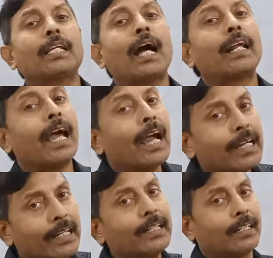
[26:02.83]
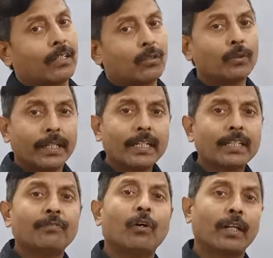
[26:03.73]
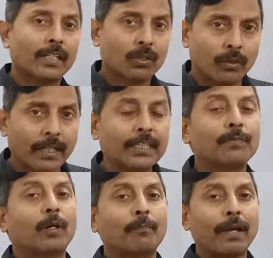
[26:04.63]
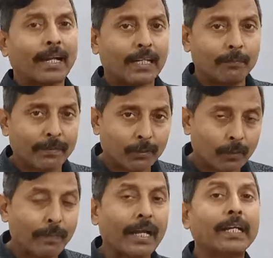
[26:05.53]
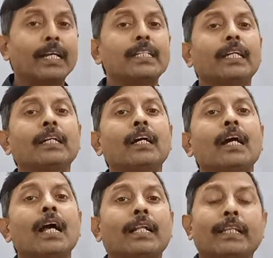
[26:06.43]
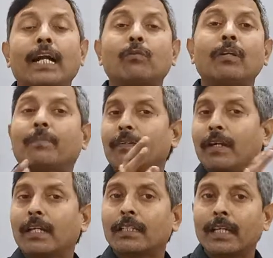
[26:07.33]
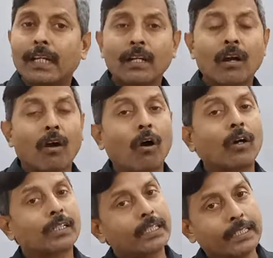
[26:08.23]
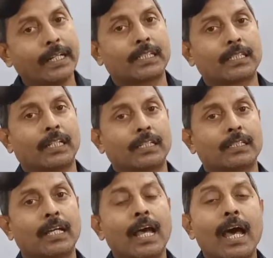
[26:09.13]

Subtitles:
are added to it for storage, for before packaging, that will prevent their oxidations.